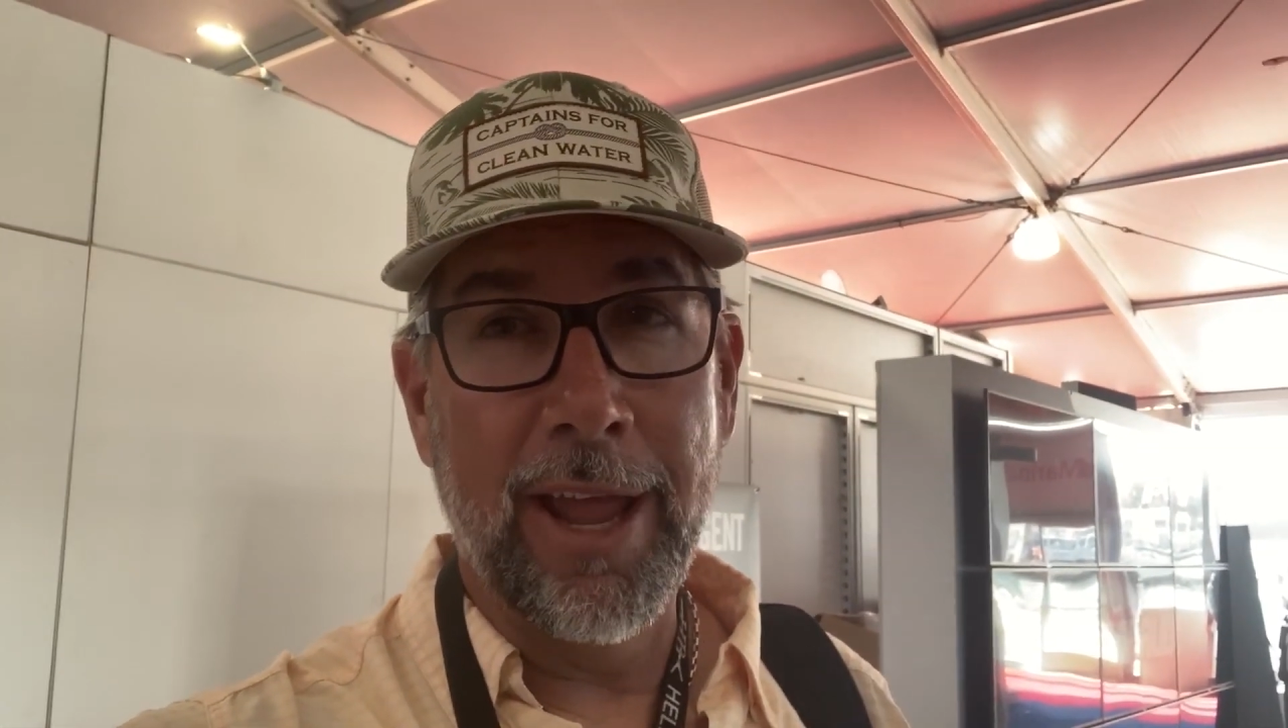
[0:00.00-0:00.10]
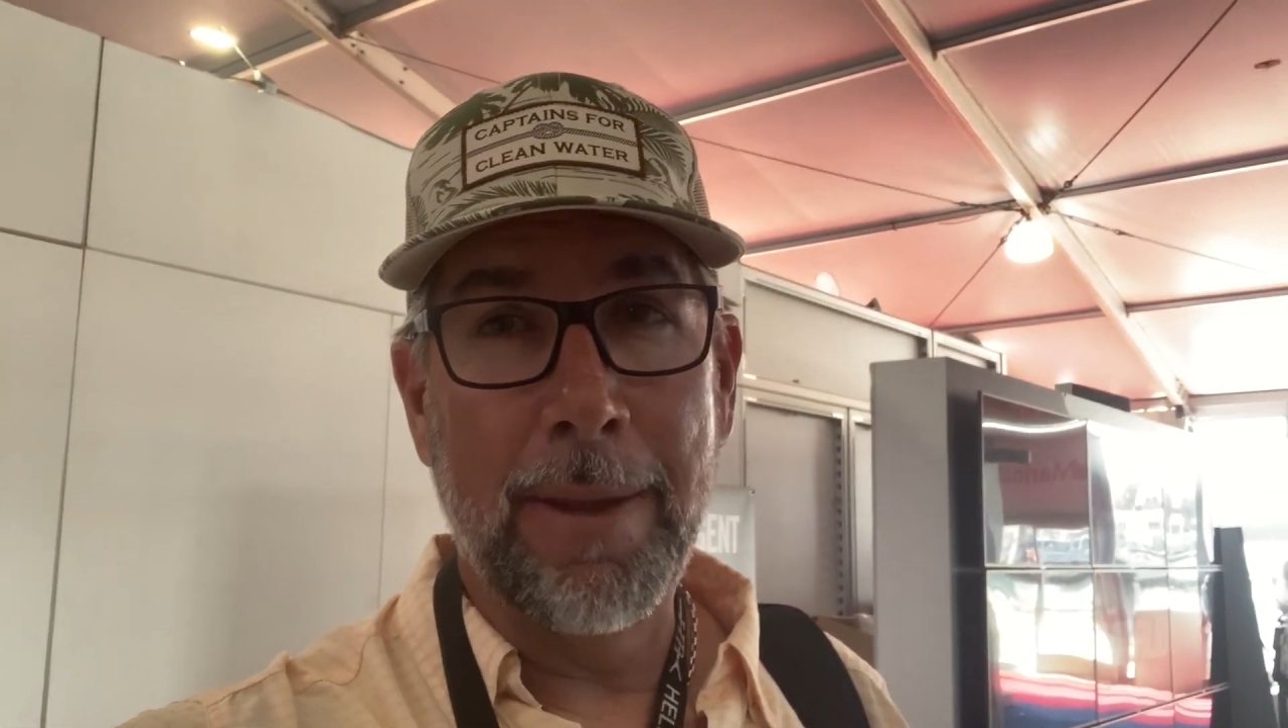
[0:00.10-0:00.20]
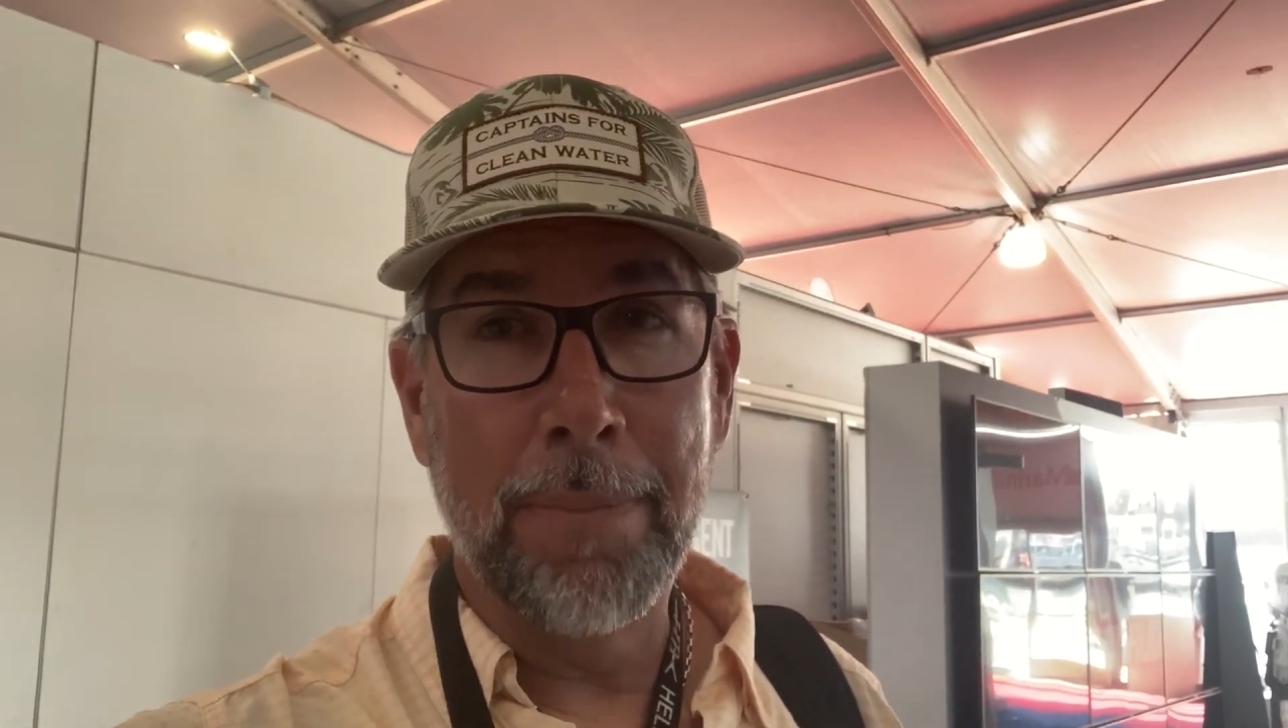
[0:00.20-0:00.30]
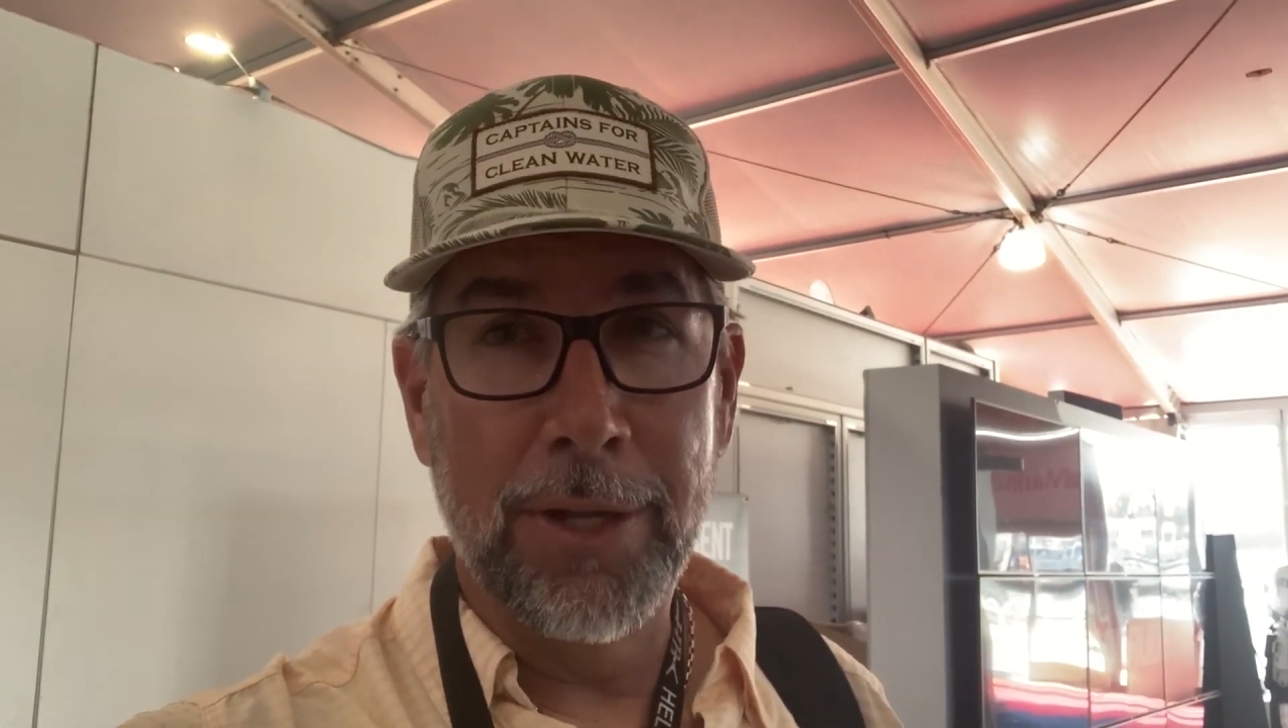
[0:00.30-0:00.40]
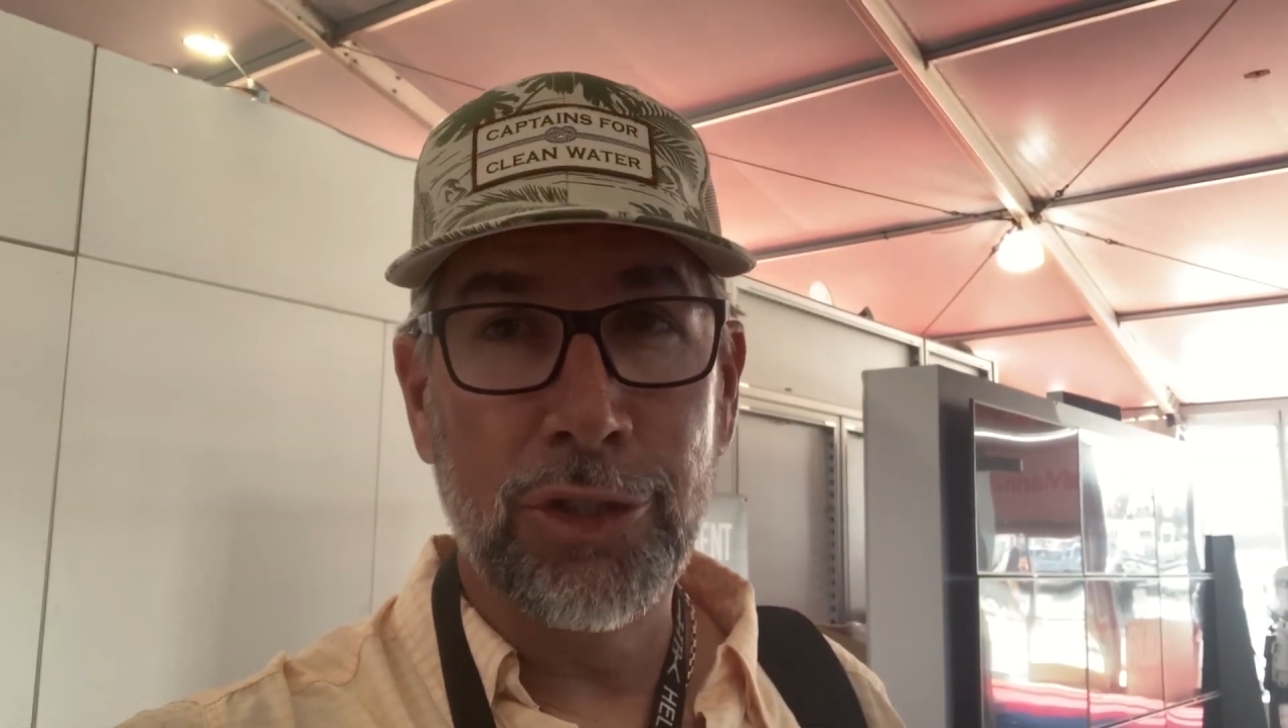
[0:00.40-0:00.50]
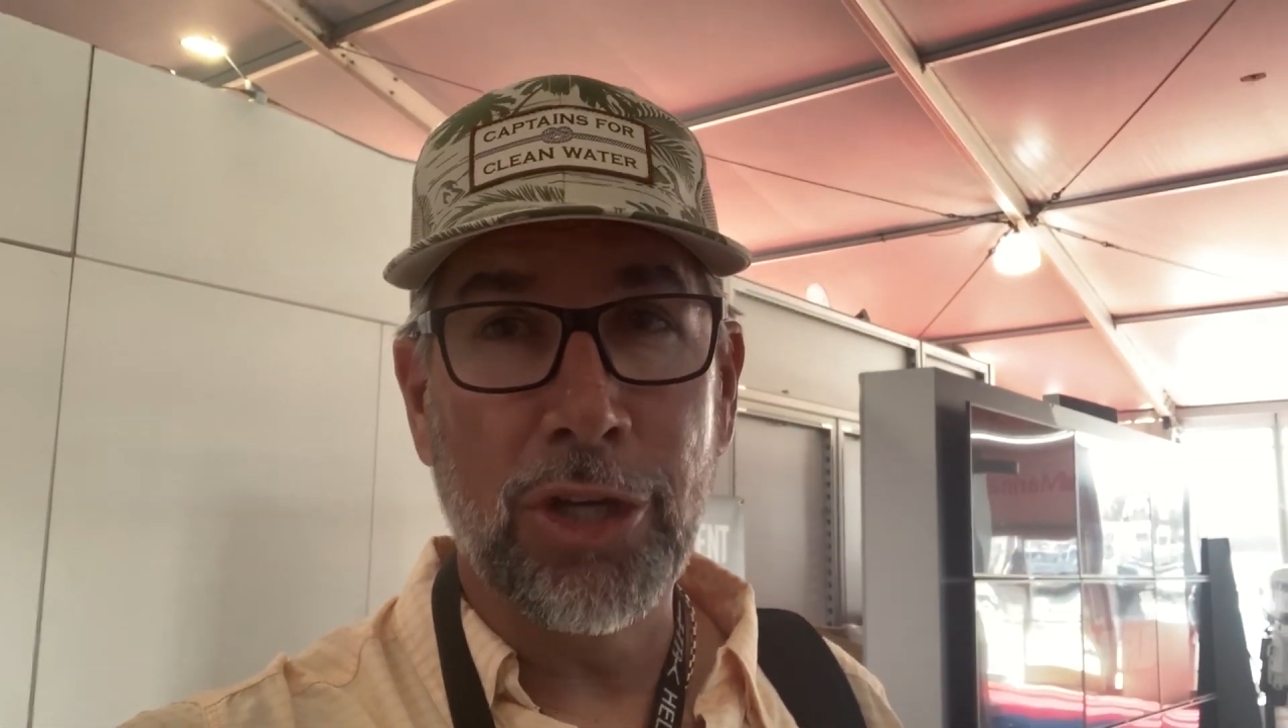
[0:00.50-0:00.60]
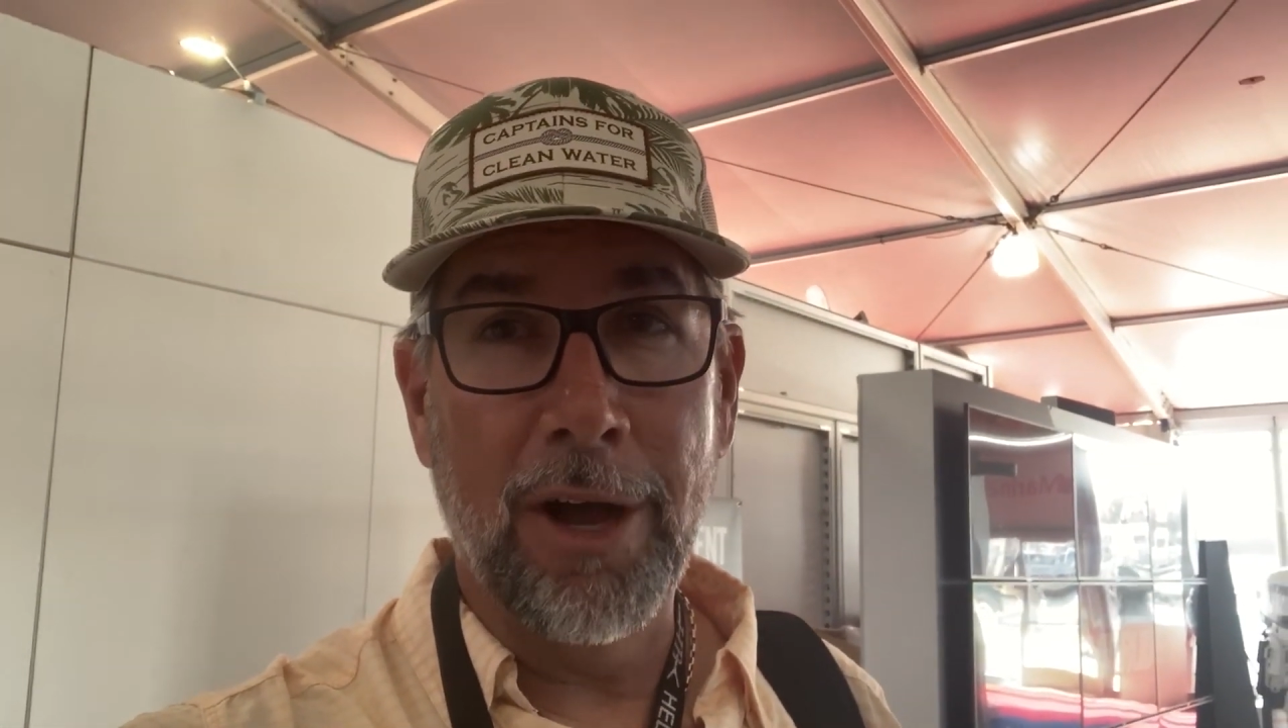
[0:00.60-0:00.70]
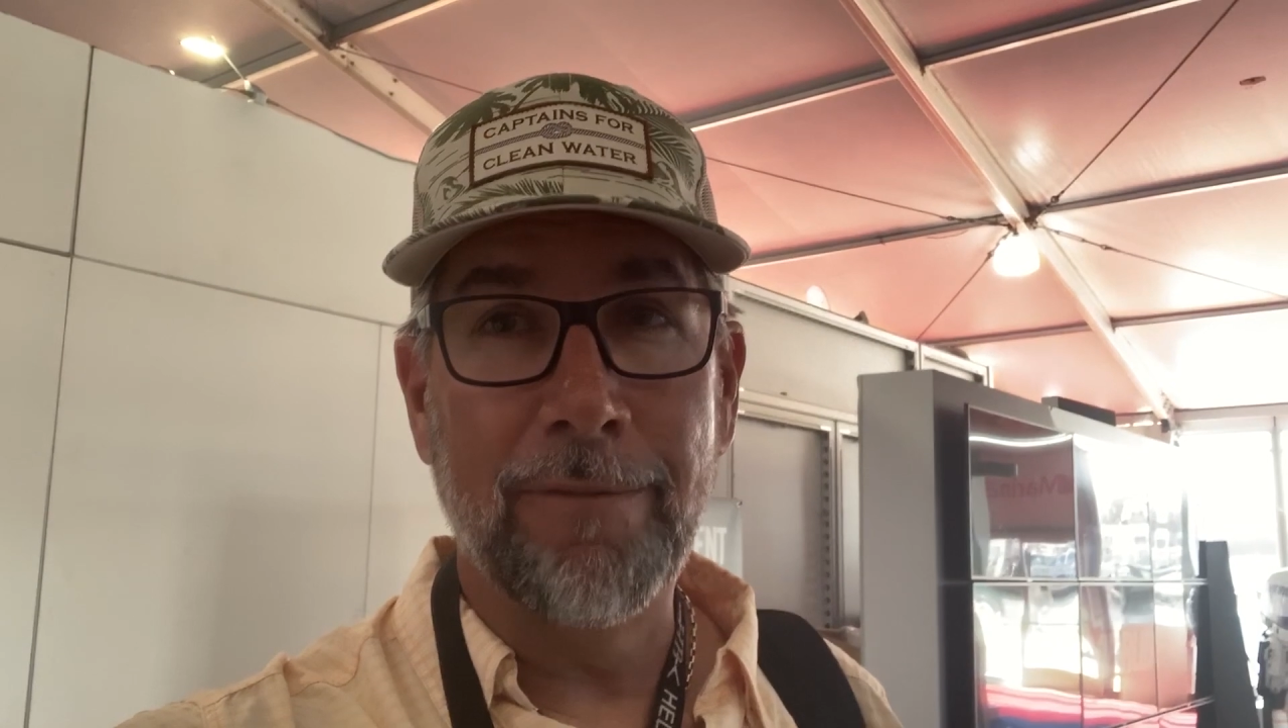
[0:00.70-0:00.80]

a bunch